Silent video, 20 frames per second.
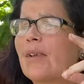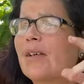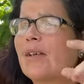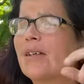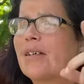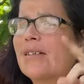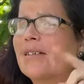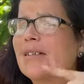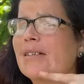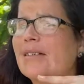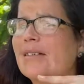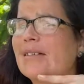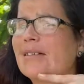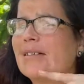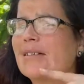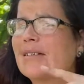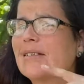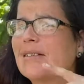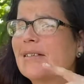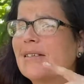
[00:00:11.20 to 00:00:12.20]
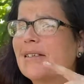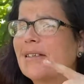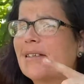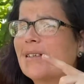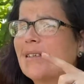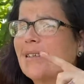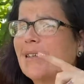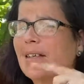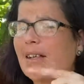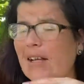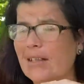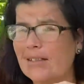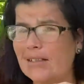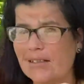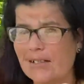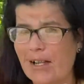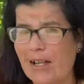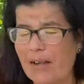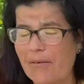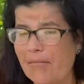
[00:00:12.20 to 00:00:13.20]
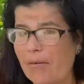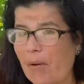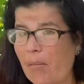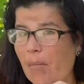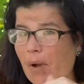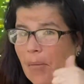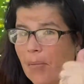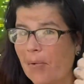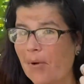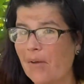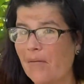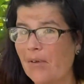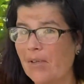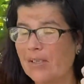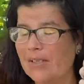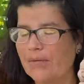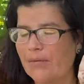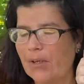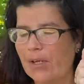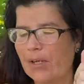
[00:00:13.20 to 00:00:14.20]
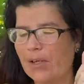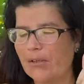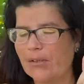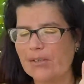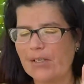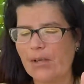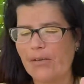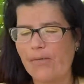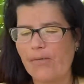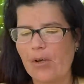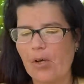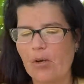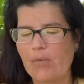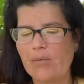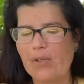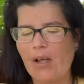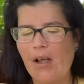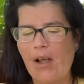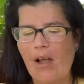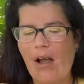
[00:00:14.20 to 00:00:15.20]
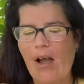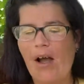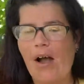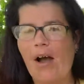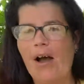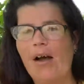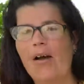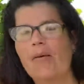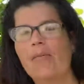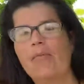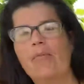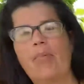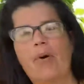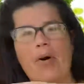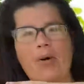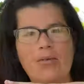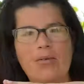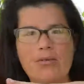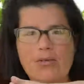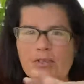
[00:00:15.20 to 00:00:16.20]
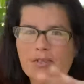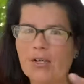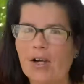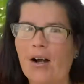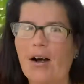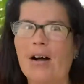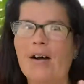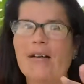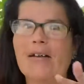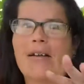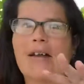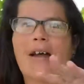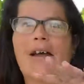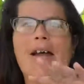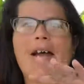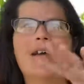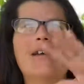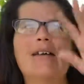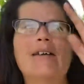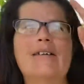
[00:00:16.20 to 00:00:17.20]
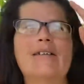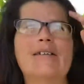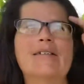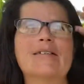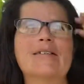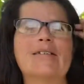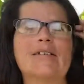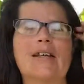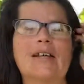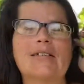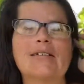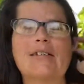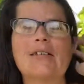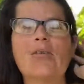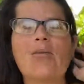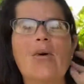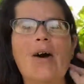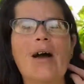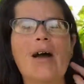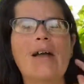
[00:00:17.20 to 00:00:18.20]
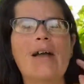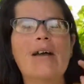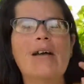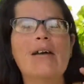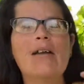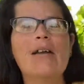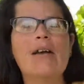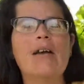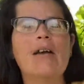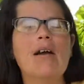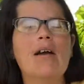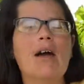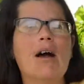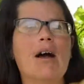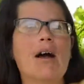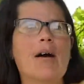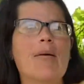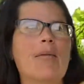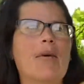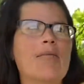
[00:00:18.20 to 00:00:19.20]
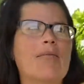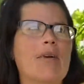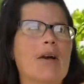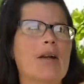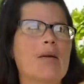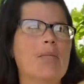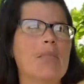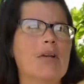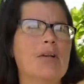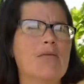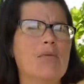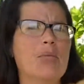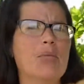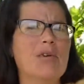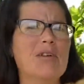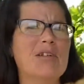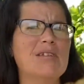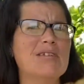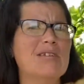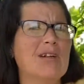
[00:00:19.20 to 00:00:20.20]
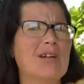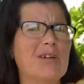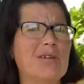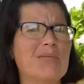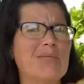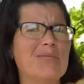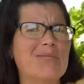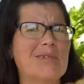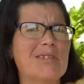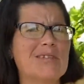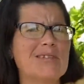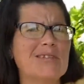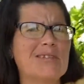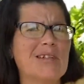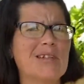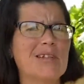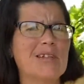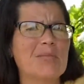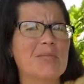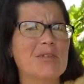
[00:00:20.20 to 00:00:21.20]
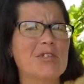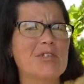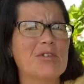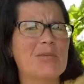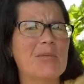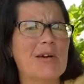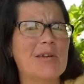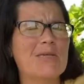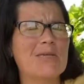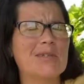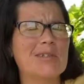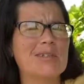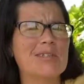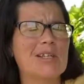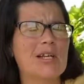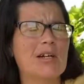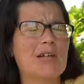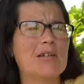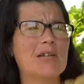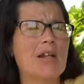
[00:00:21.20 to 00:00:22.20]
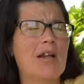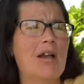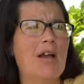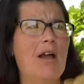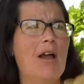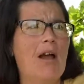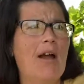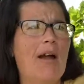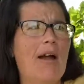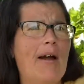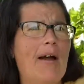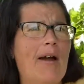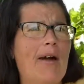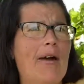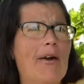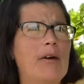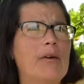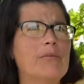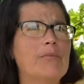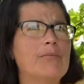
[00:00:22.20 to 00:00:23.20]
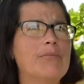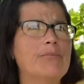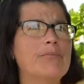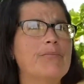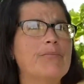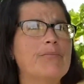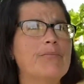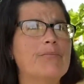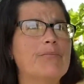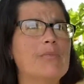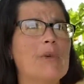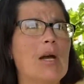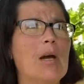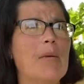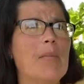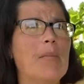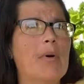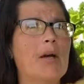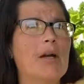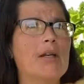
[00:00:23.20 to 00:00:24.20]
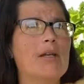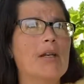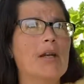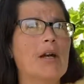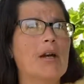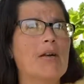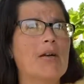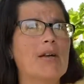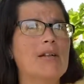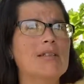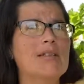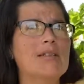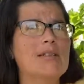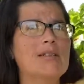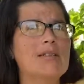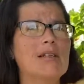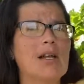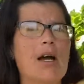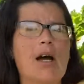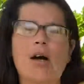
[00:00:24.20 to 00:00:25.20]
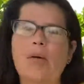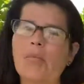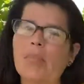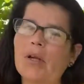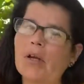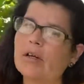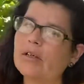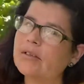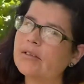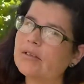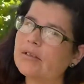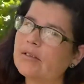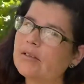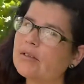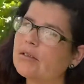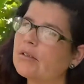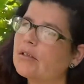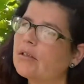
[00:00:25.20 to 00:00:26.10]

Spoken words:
This is the next day from my previous videos I filmed post holiday. It is nice and quiet. I've got a bit of a breeze. I hope that's not going to be too bad for the sound, but you know, it's ambiance.